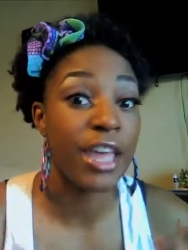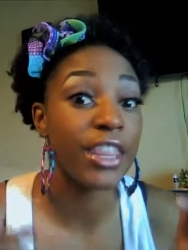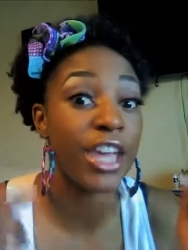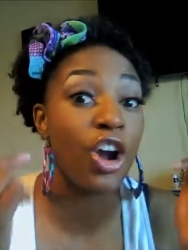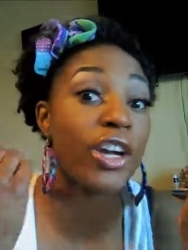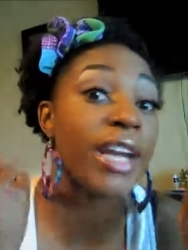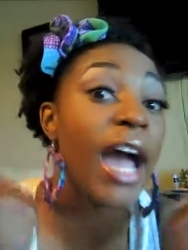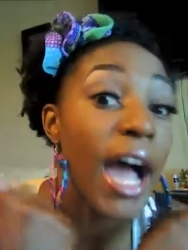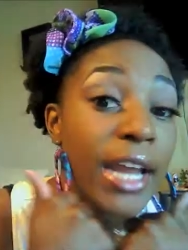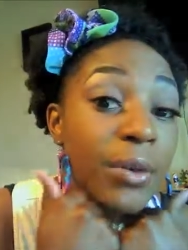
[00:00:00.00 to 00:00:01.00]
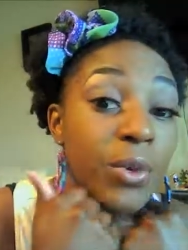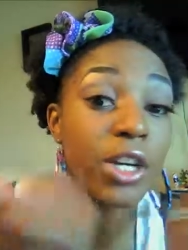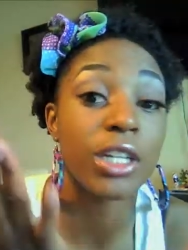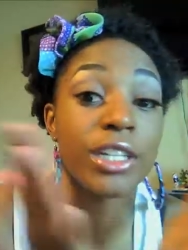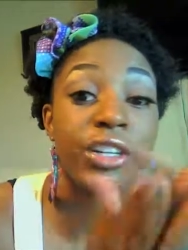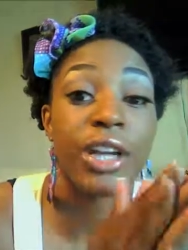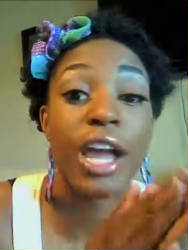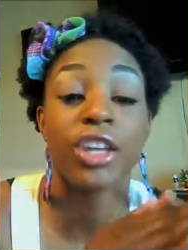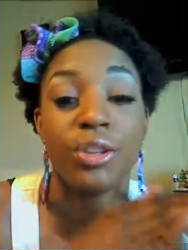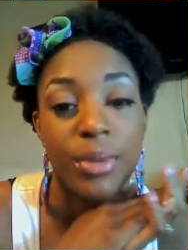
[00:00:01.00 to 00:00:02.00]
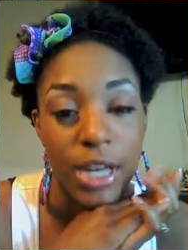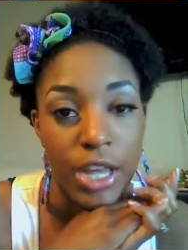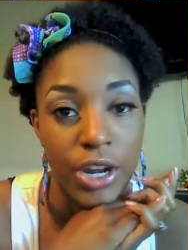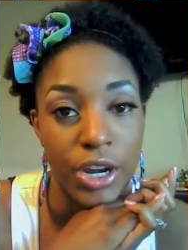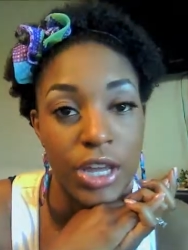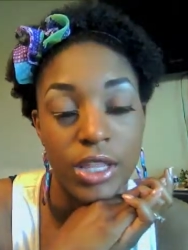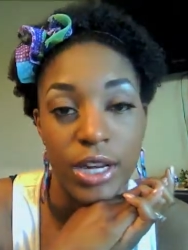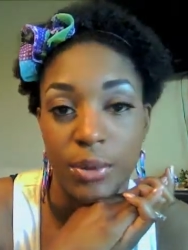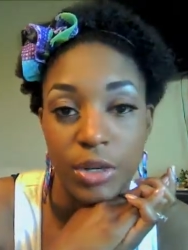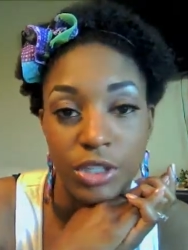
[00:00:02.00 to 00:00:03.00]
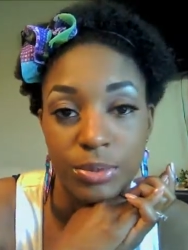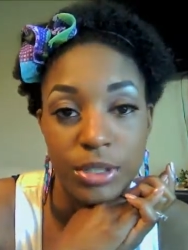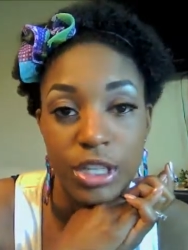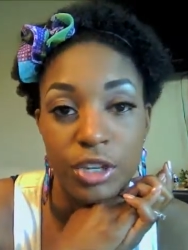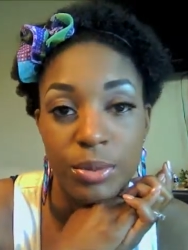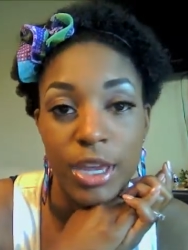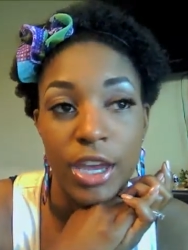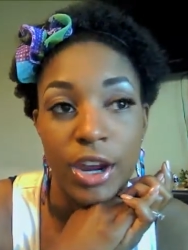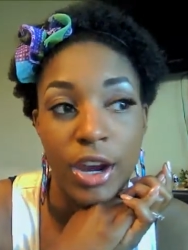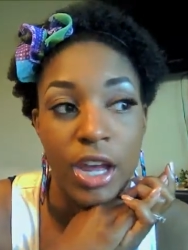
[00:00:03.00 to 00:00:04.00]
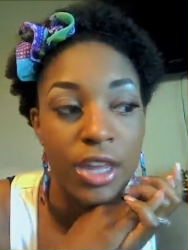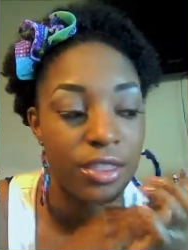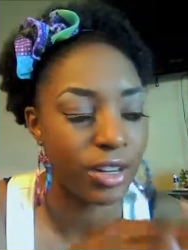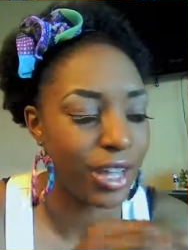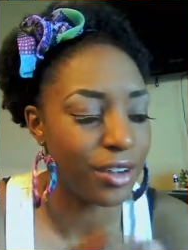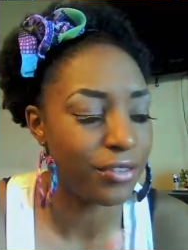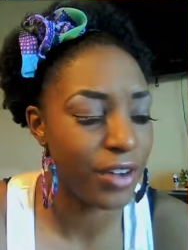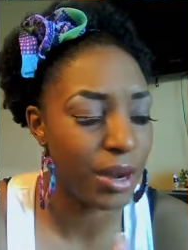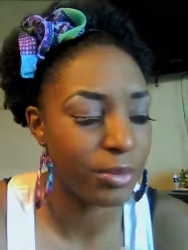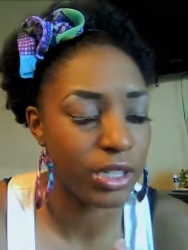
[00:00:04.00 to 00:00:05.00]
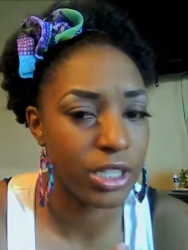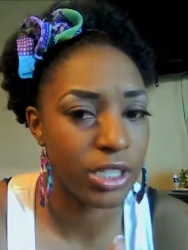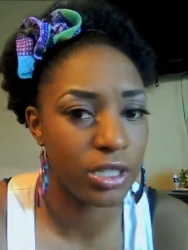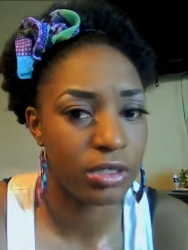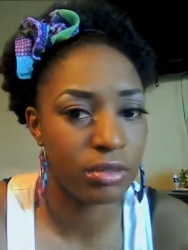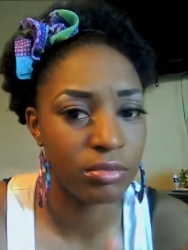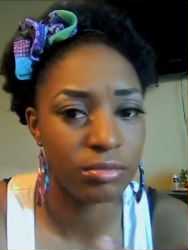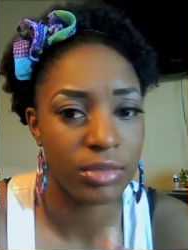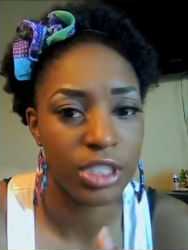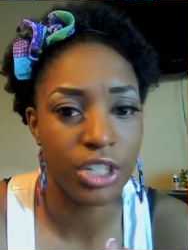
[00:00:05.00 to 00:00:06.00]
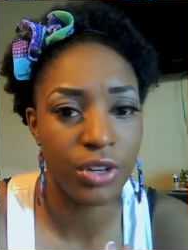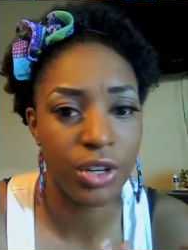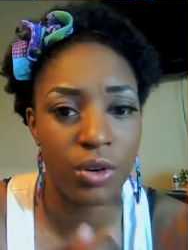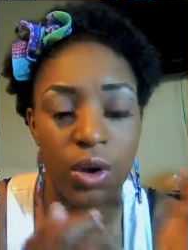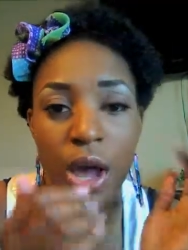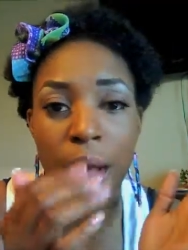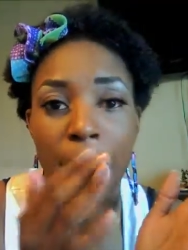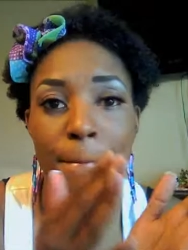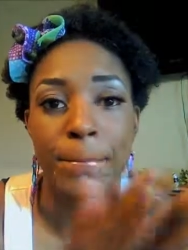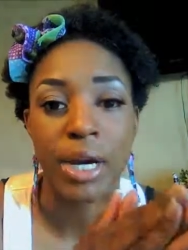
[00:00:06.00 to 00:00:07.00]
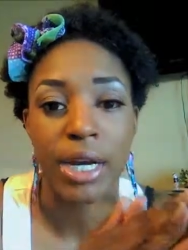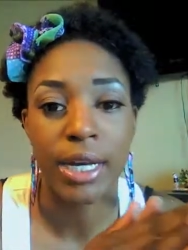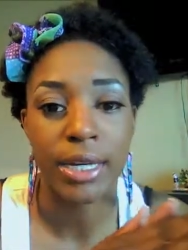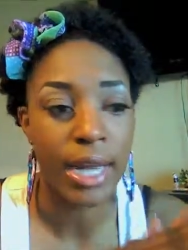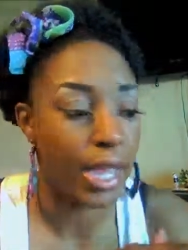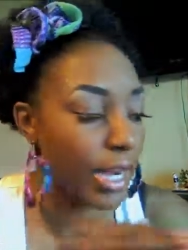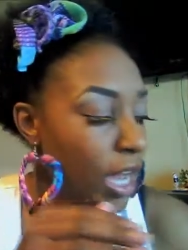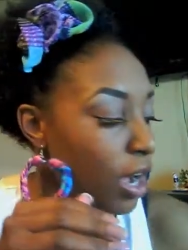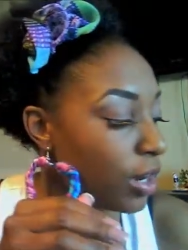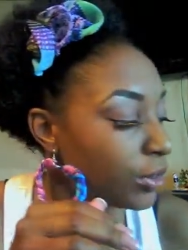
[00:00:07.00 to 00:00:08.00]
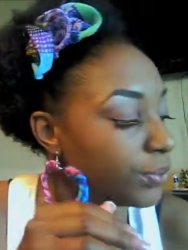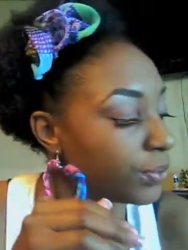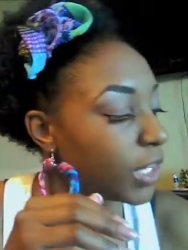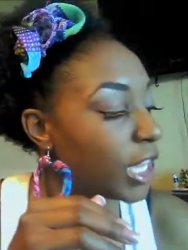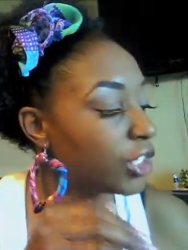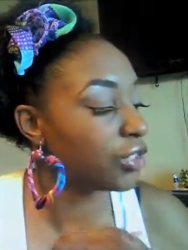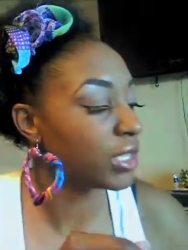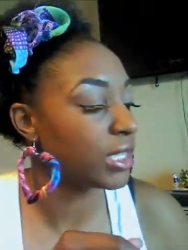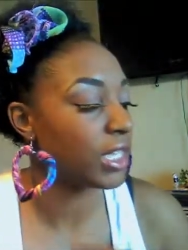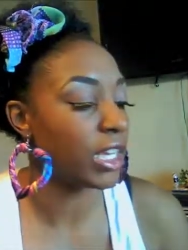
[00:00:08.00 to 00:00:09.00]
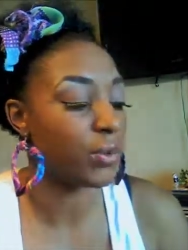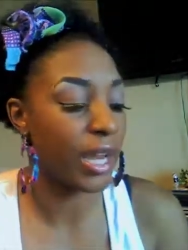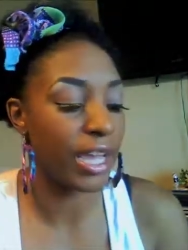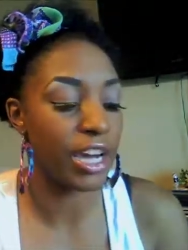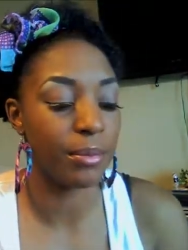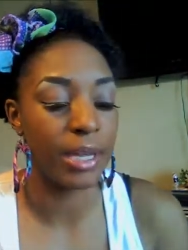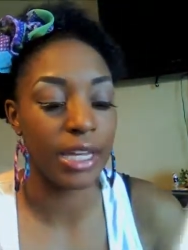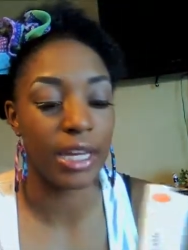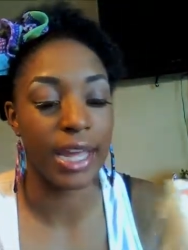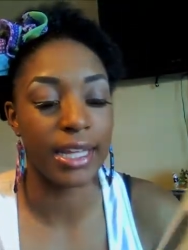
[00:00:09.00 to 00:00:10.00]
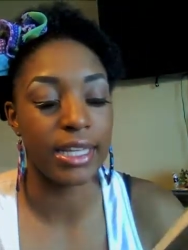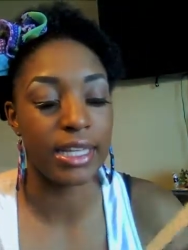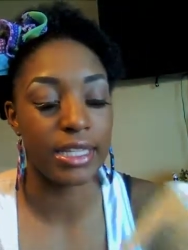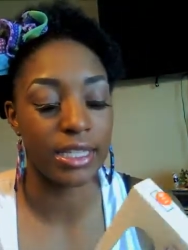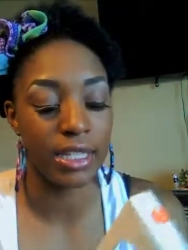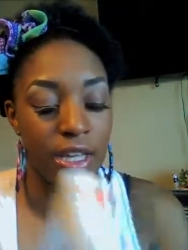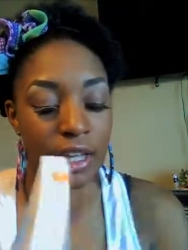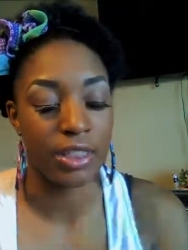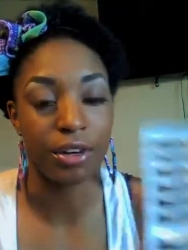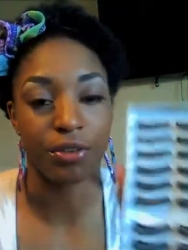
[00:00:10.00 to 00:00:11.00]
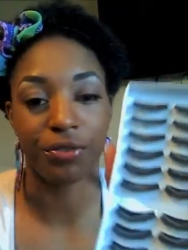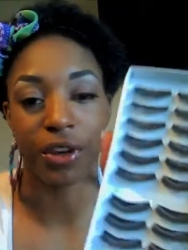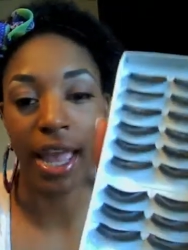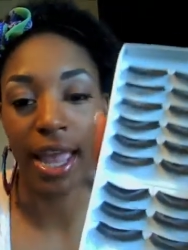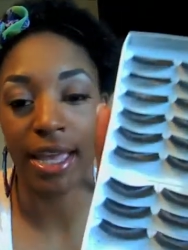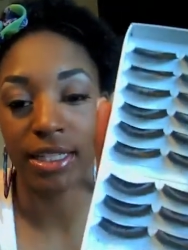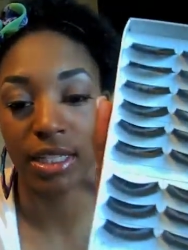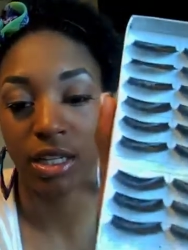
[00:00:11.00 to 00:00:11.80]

They are not one. They're not human hair. They're not 100% human hair. They're like a fibrous material. But and oh, as you can see, when they come in like this, they're flat.